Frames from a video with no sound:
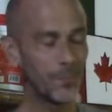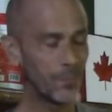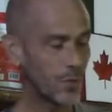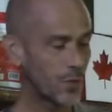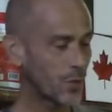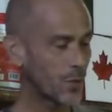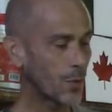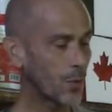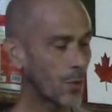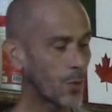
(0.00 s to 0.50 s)

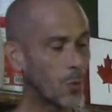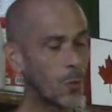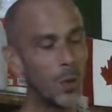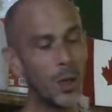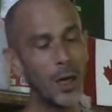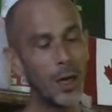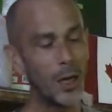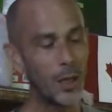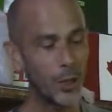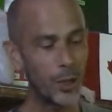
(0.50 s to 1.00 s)
so the
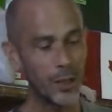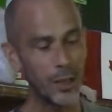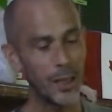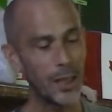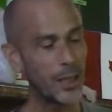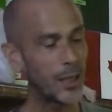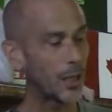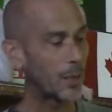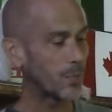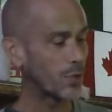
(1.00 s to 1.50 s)
water
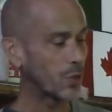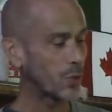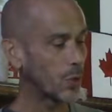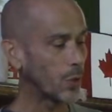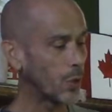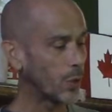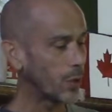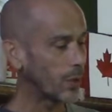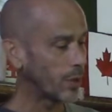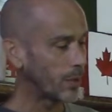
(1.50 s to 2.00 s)
can
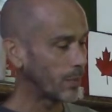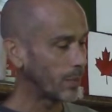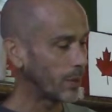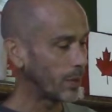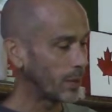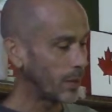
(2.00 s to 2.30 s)
absorb